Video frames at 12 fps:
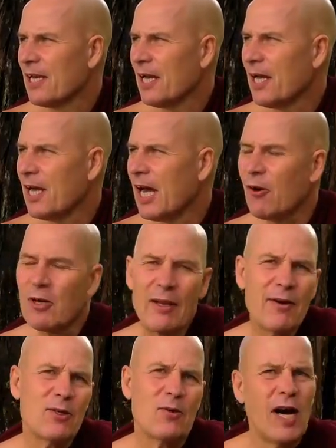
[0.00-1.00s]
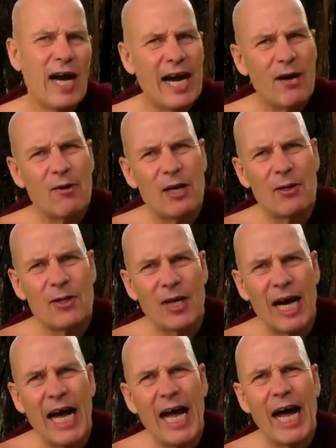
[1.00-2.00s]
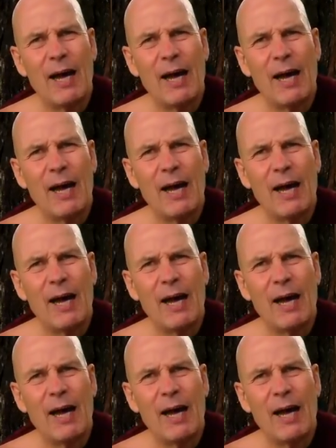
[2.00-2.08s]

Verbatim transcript: how clever you are, how clever you are.